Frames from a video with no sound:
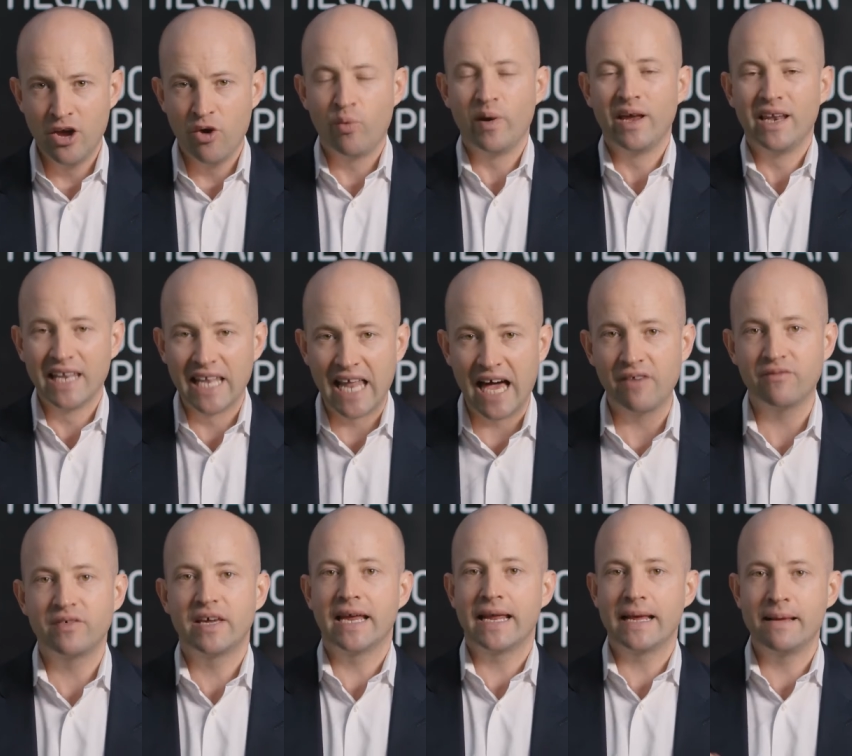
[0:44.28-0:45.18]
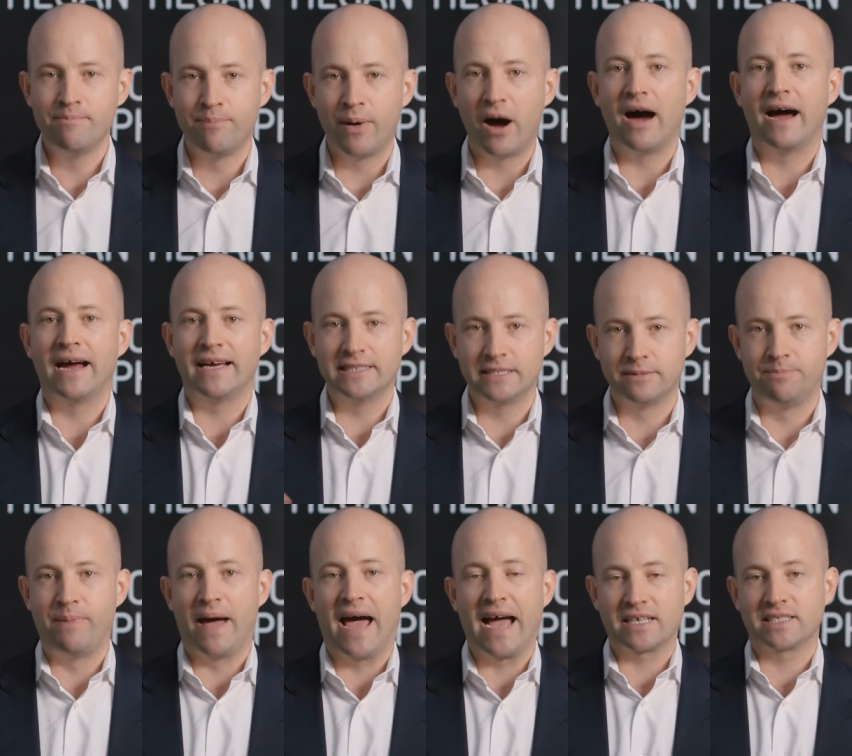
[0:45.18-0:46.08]
We love getting buyers
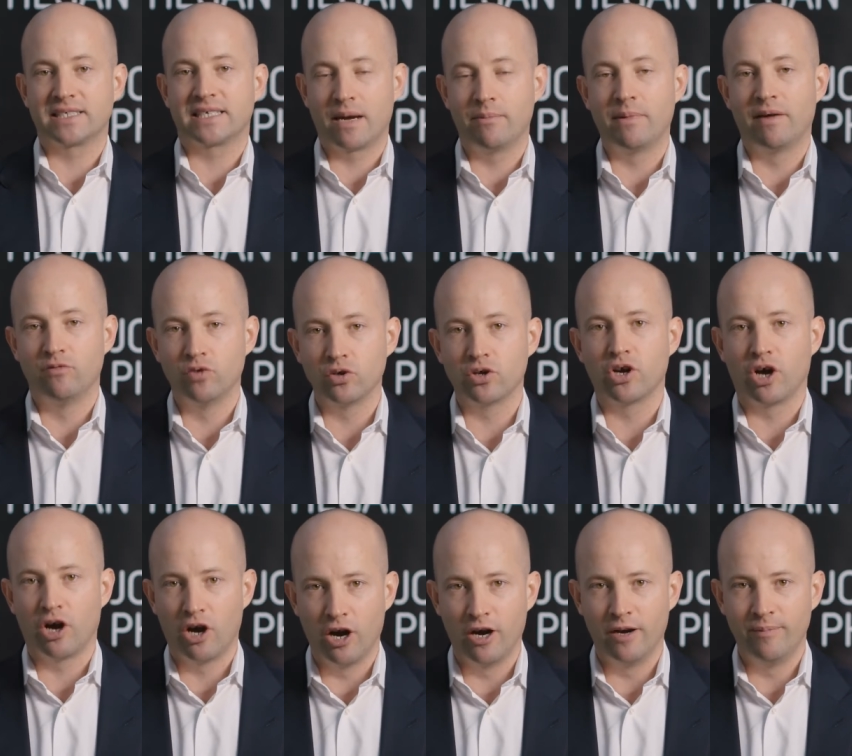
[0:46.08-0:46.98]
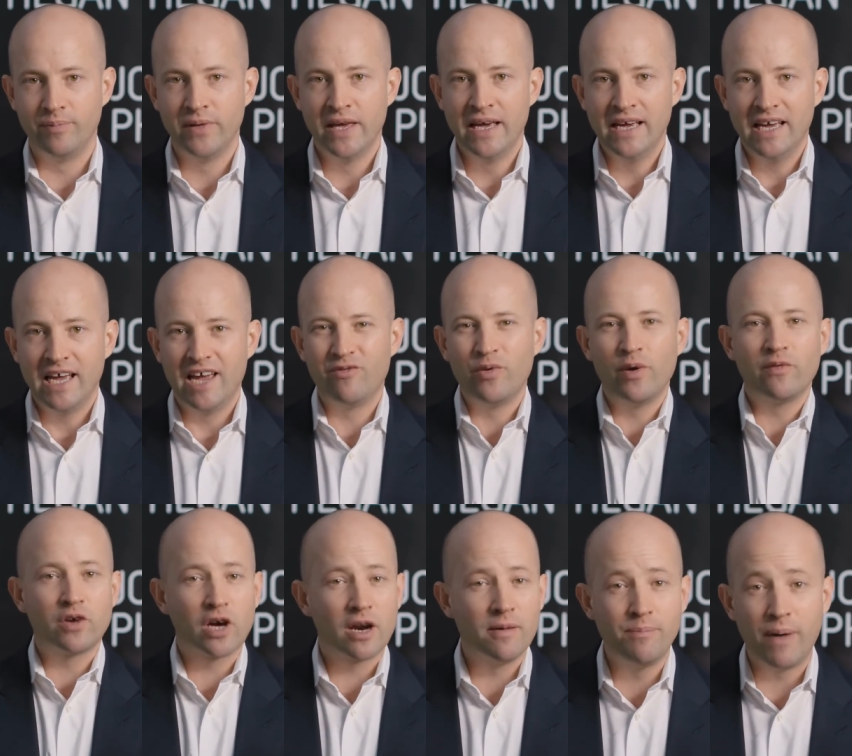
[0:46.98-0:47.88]
back to come have a look at a home. If
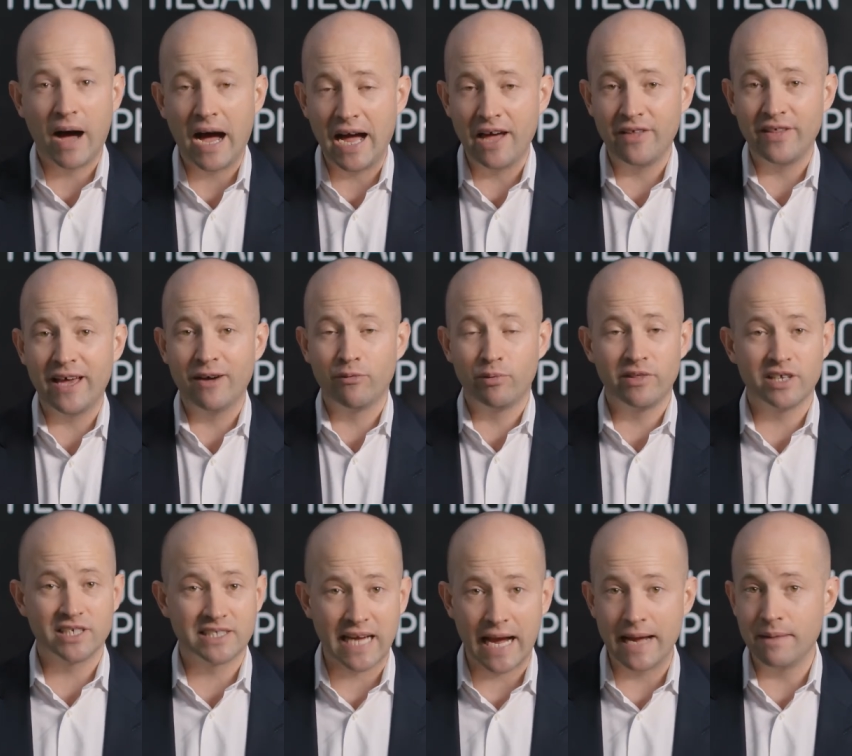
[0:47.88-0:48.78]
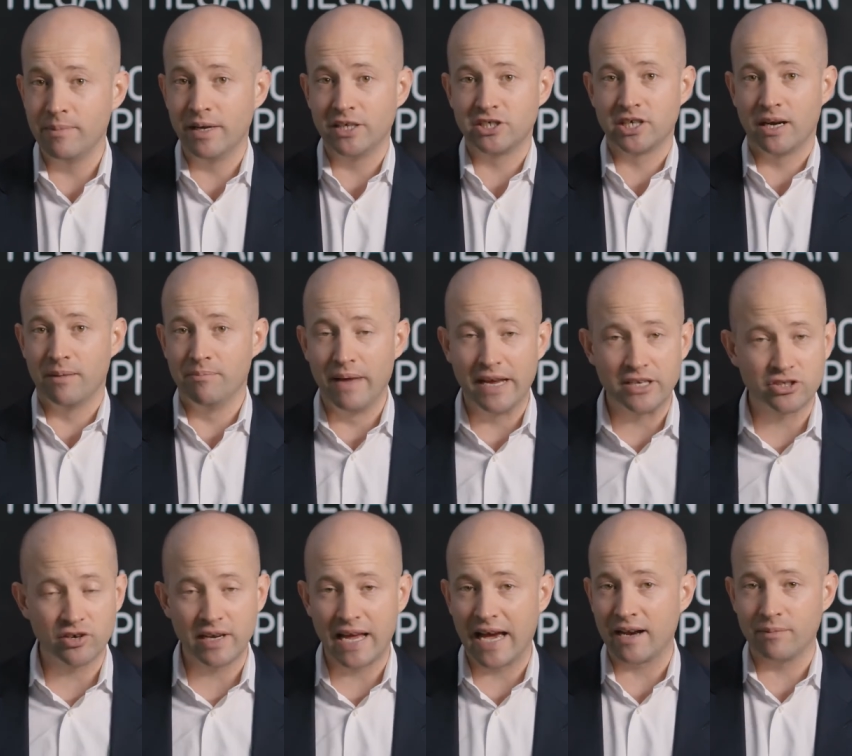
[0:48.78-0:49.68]
we've got a buyer there with a tape measure,
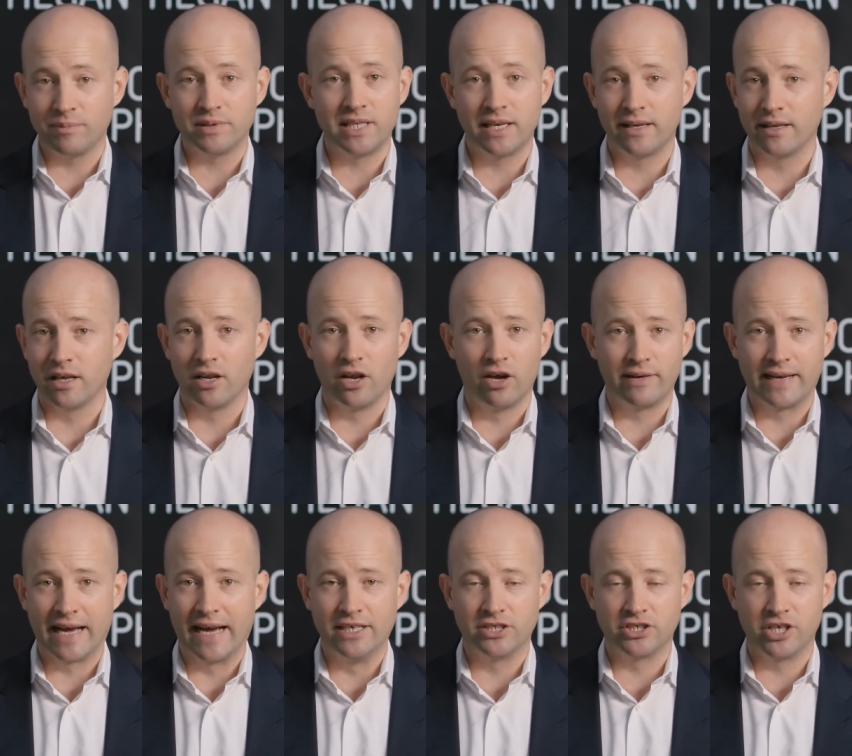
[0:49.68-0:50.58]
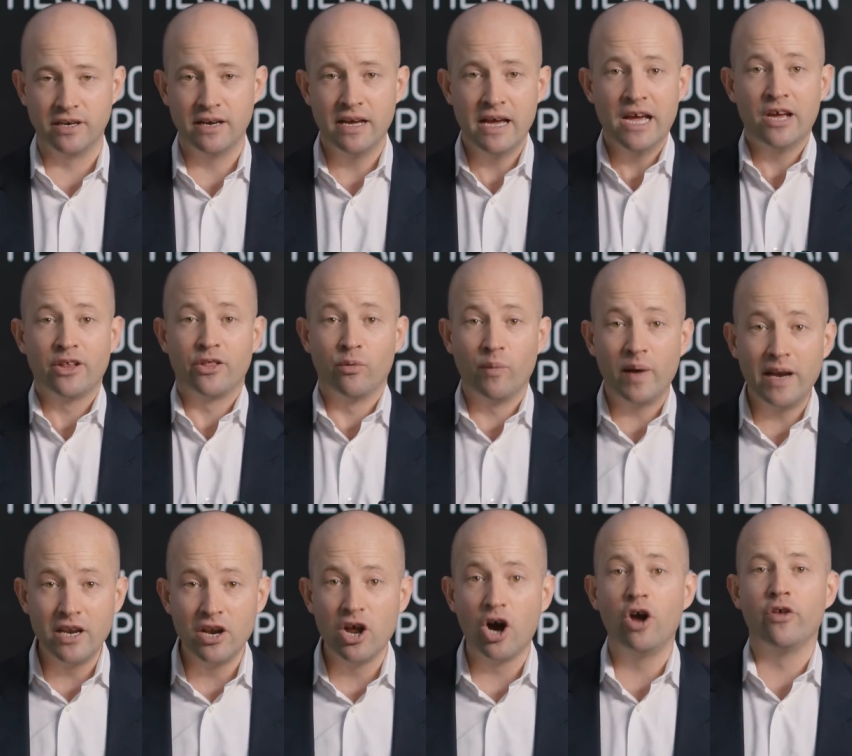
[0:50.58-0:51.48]
measuring out a particular location, then we
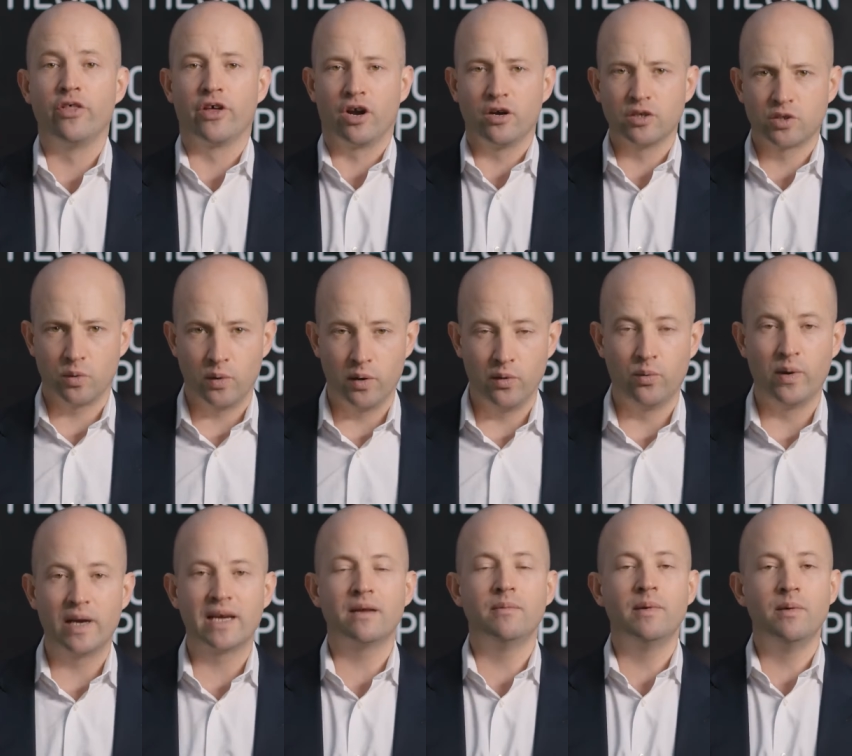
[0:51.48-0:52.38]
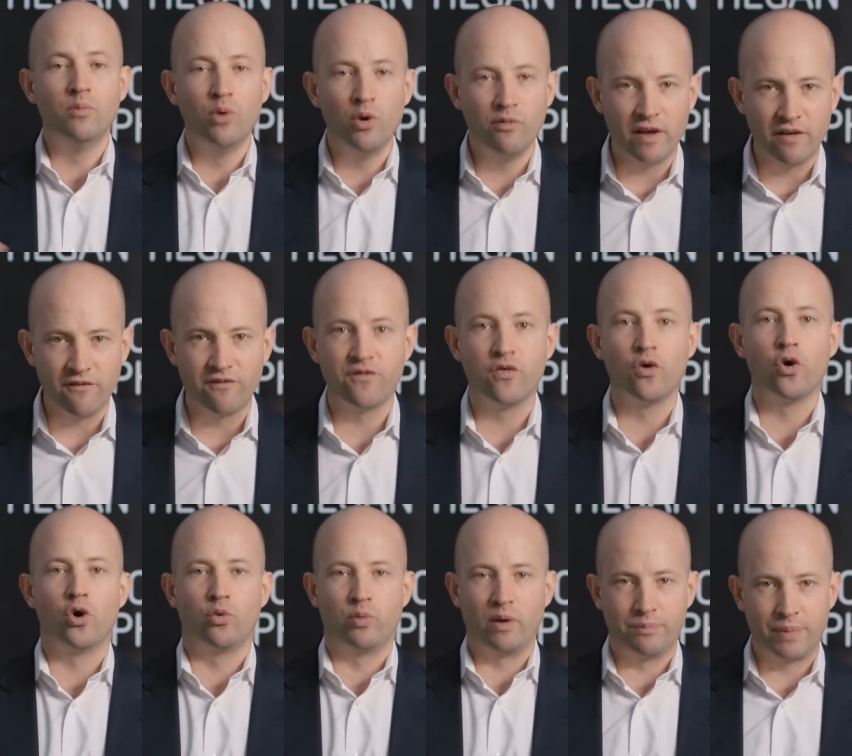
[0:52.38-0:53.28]
know that ultimately we're going to be moving
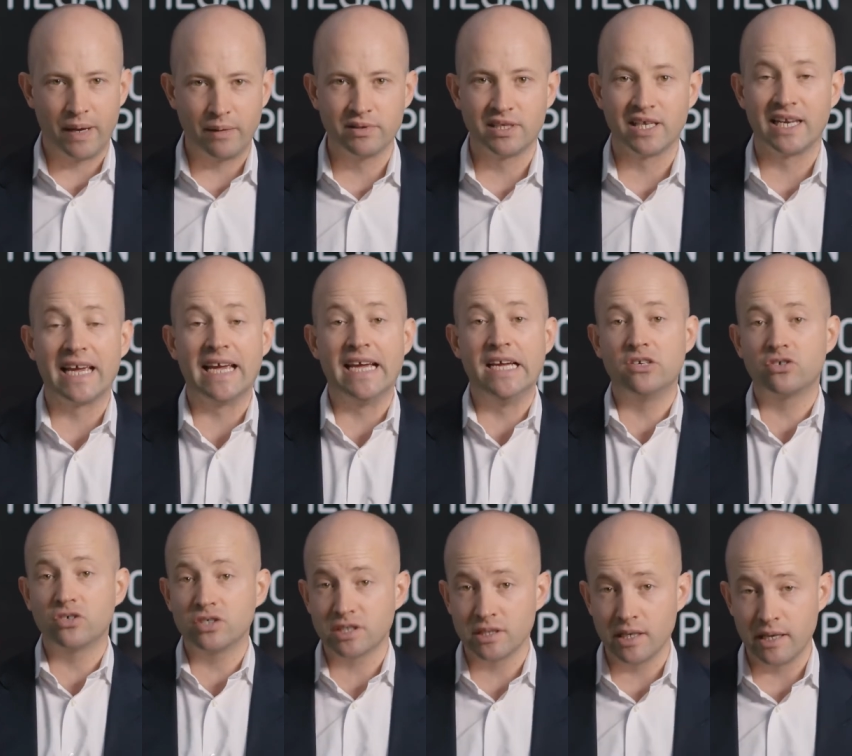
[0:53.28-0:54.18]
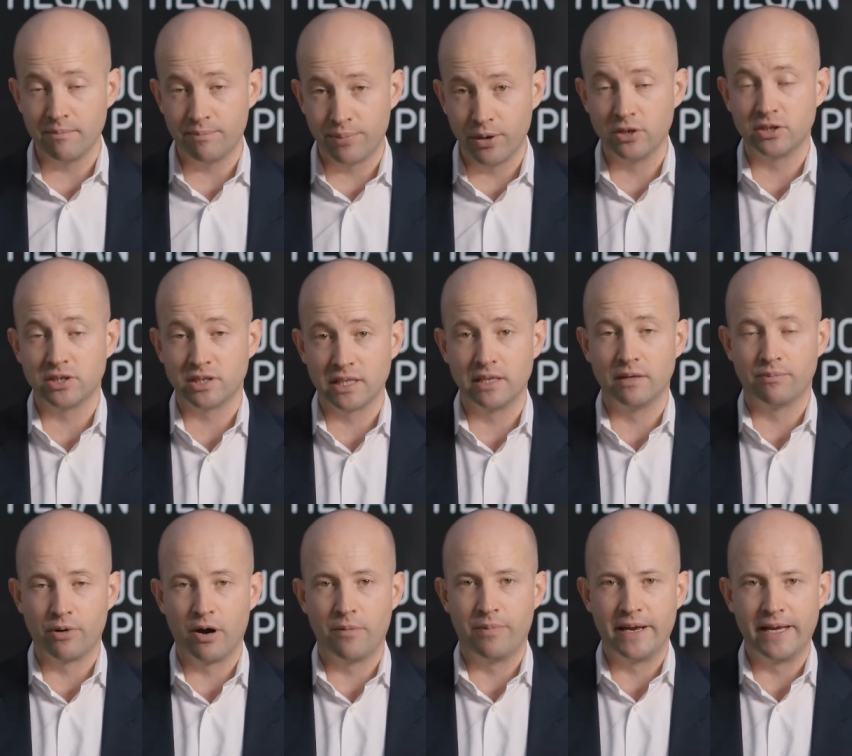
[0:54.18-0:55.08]
forward with people that are interested in purchasing the
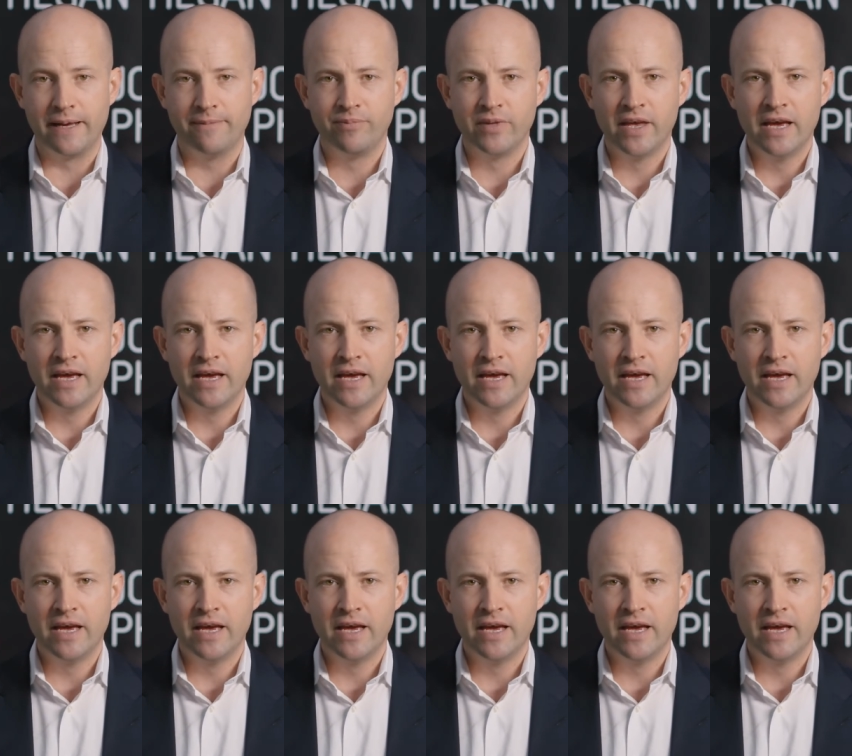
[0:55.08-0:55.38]
property.